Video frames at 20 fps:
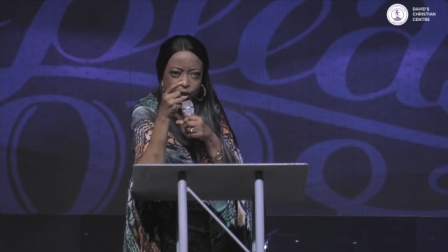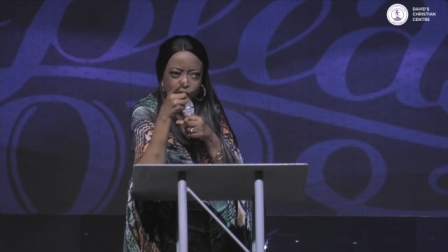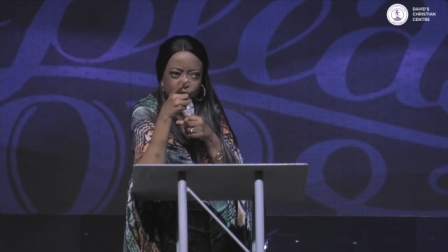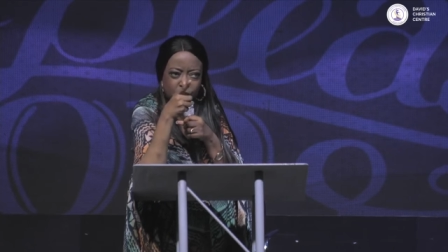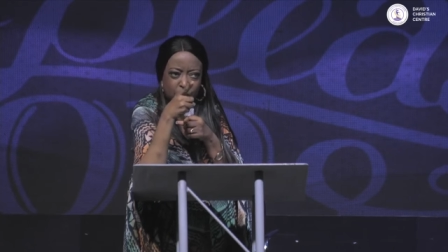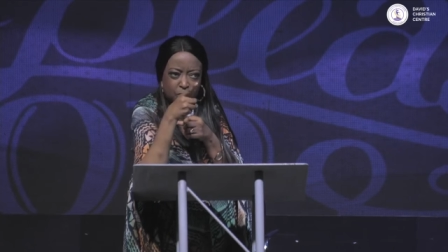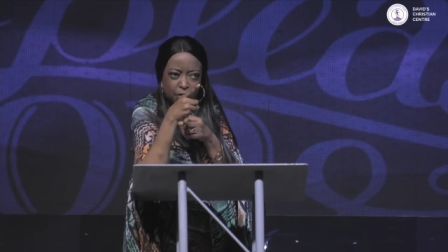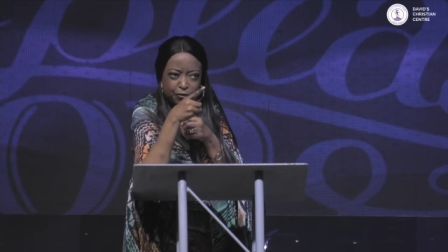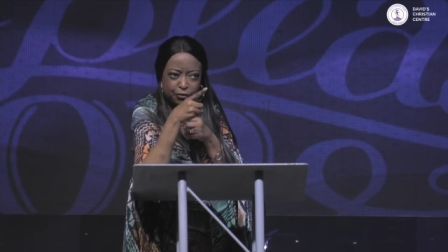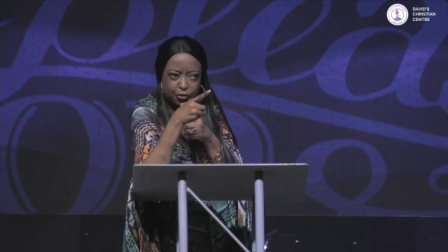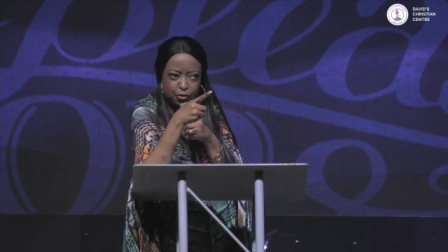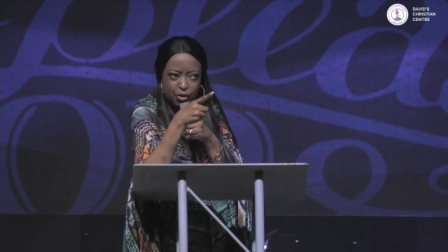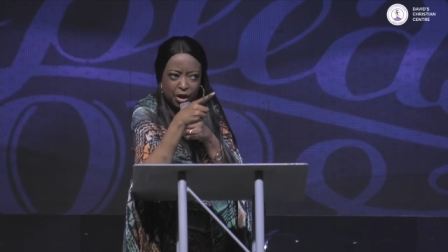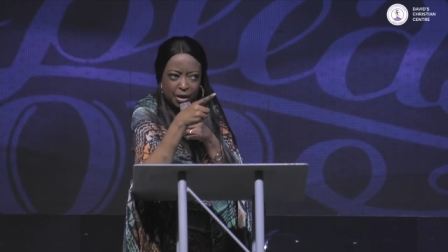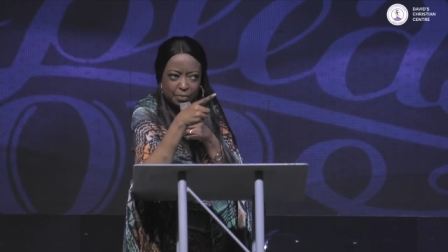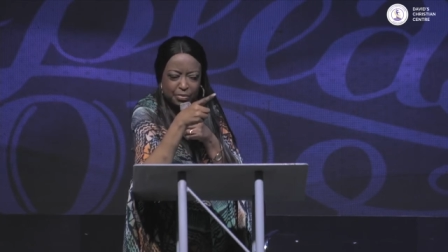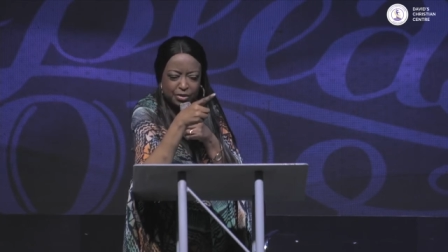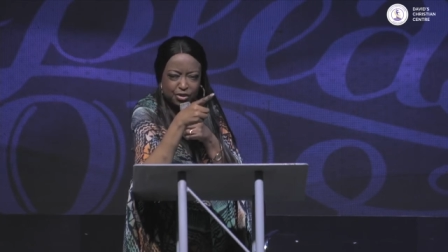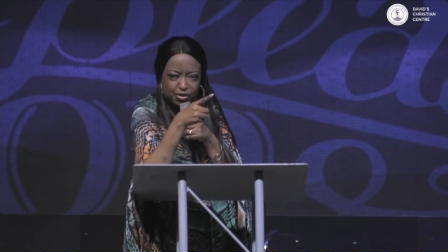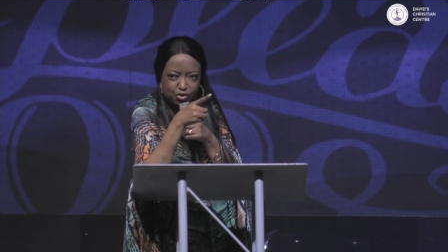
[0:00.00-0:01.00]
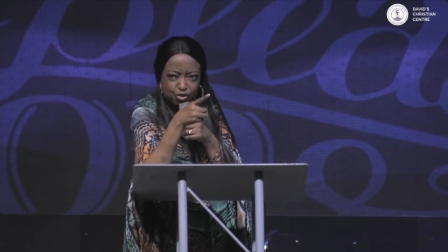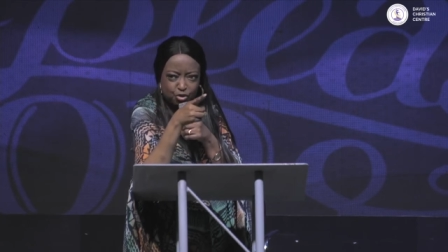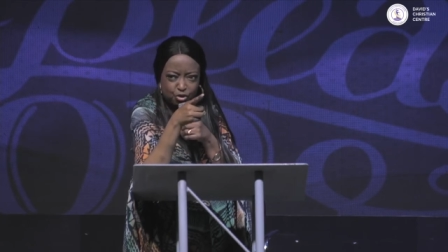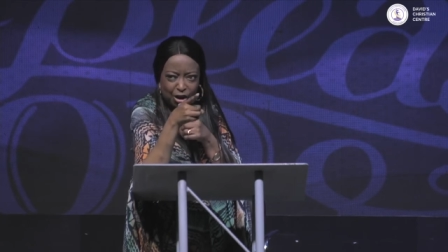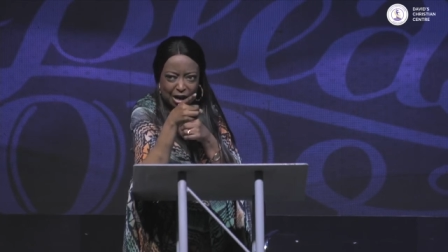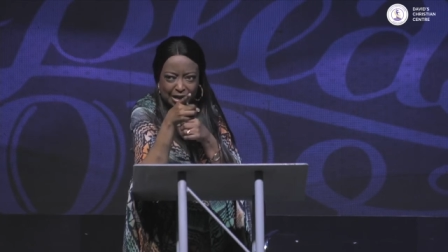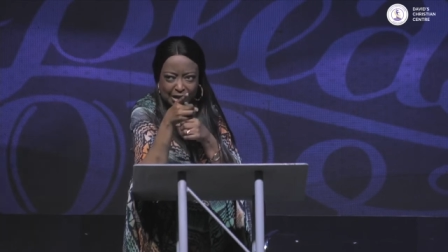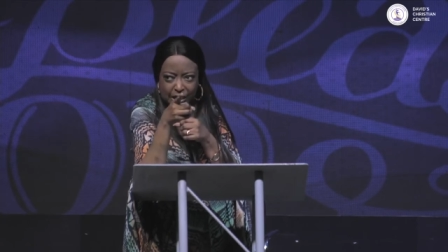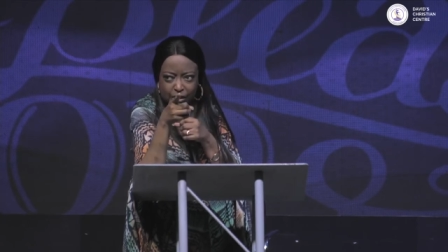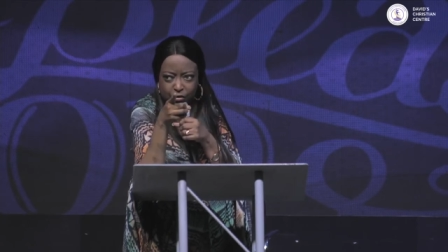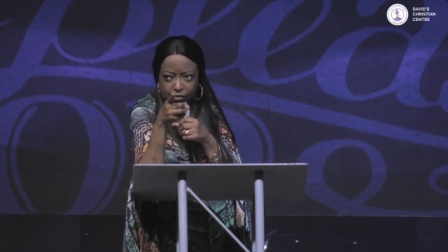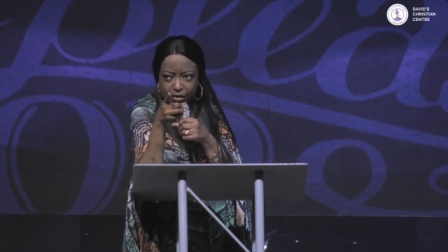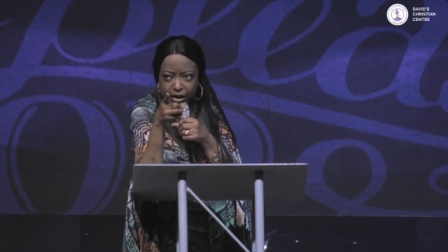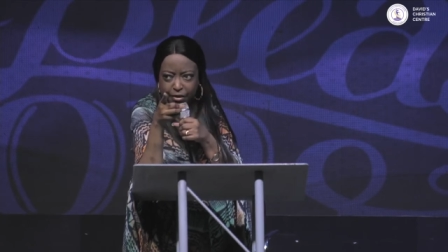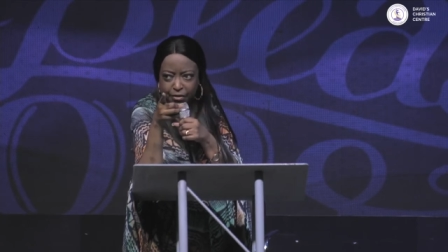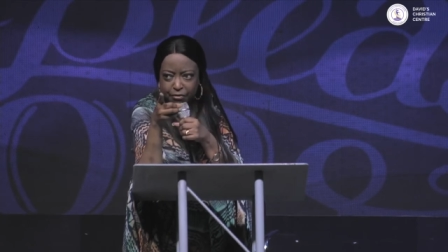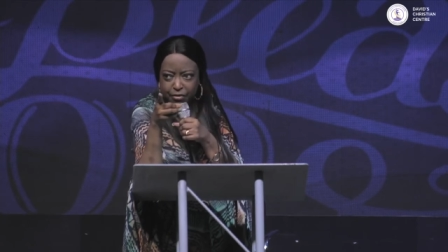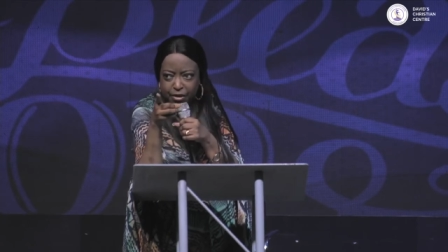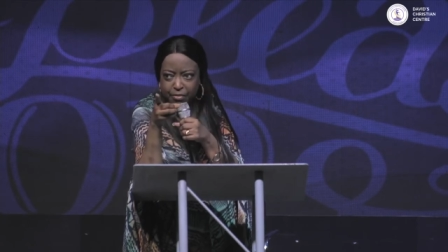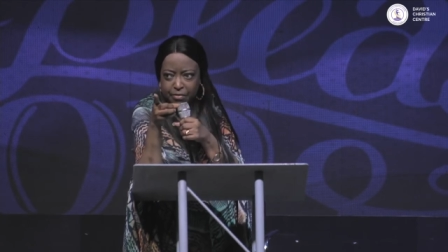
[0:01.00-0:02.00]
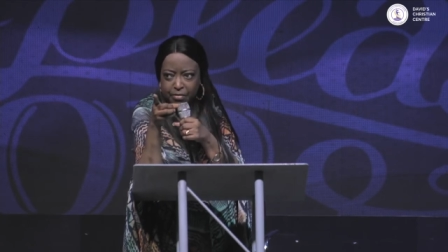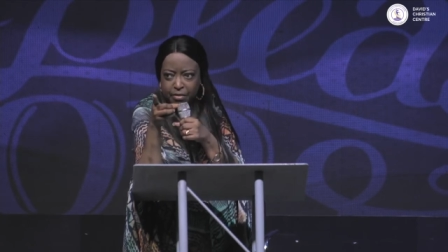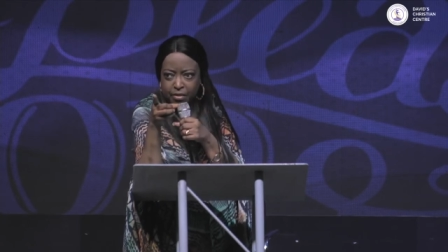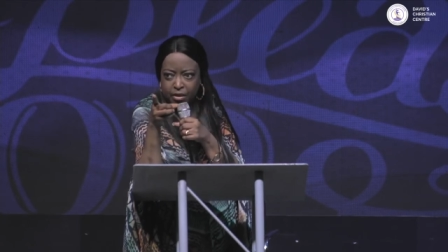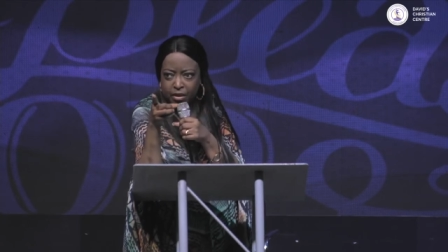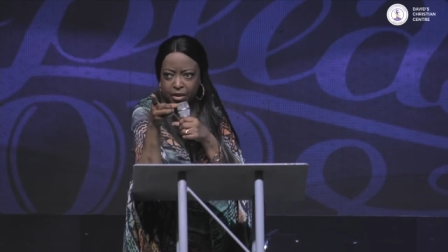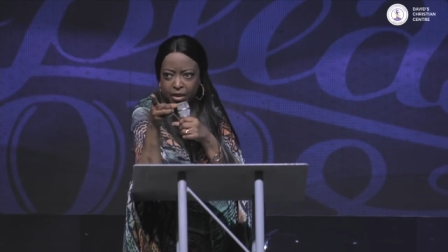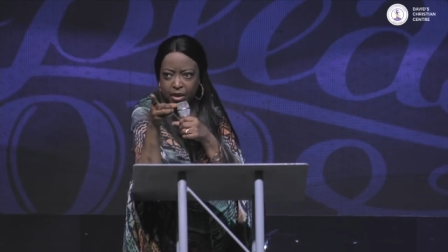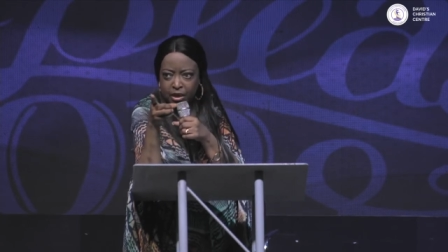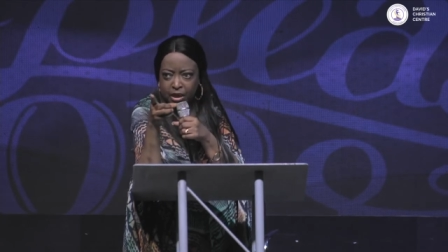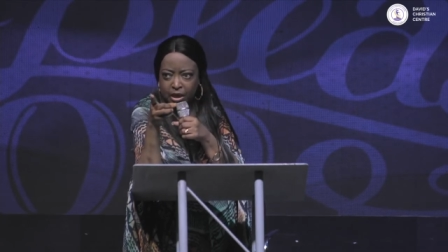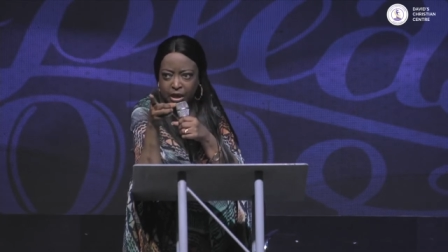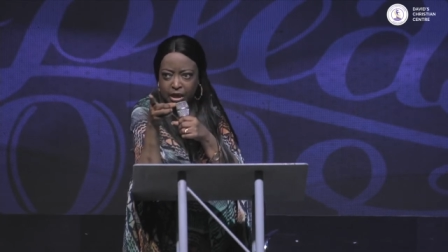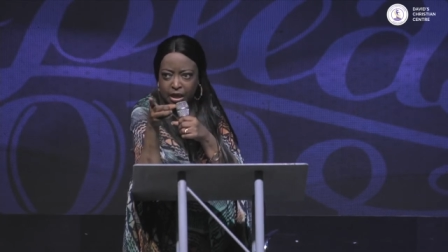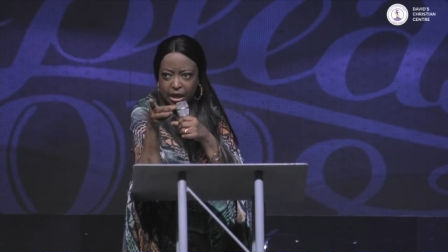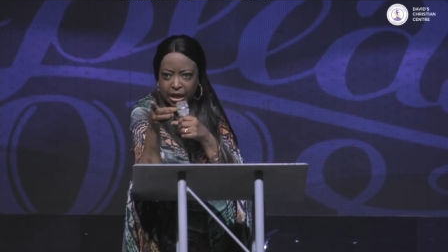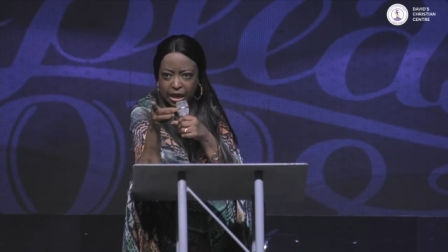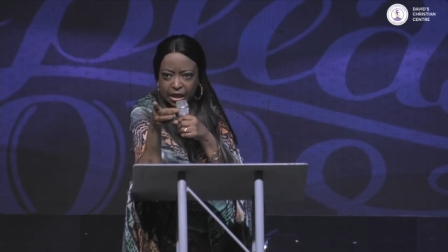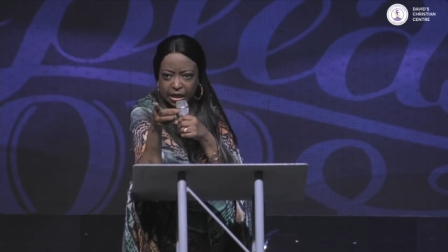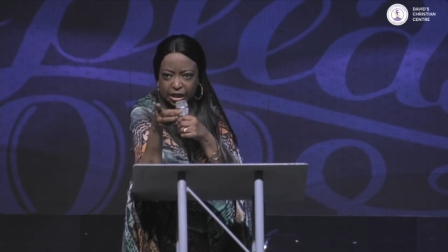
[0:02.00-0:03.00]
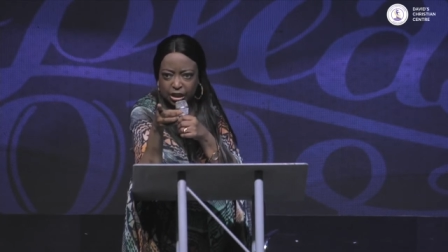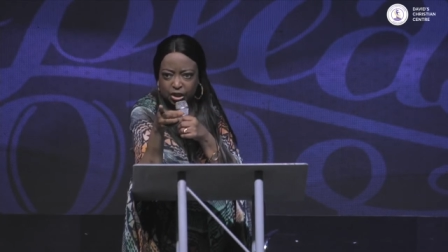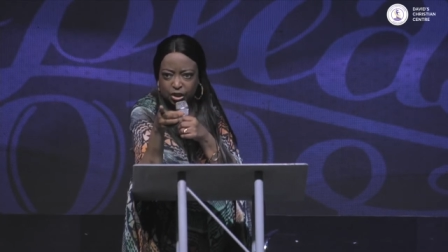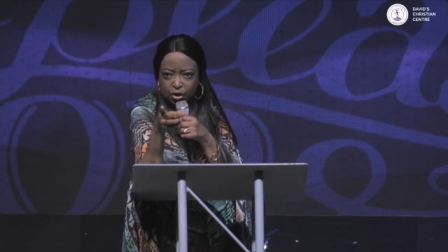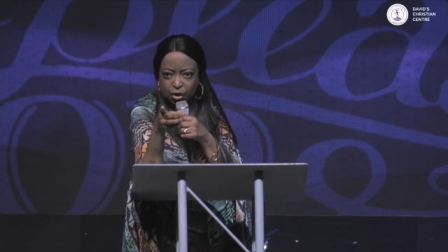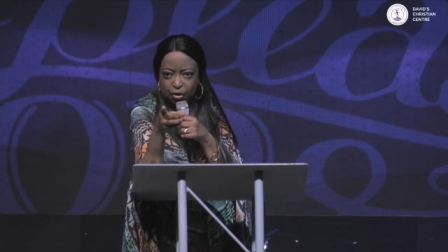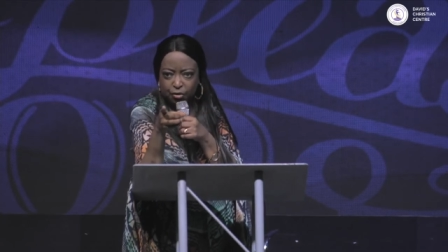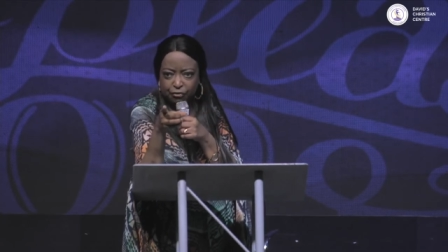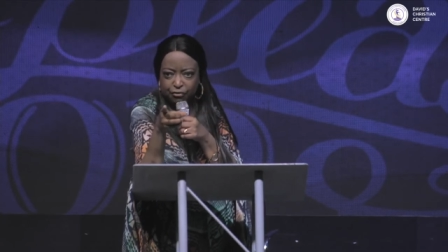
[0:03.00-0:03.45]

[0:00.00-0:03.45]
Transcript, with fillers: Some of you are being dragged out of that realm in this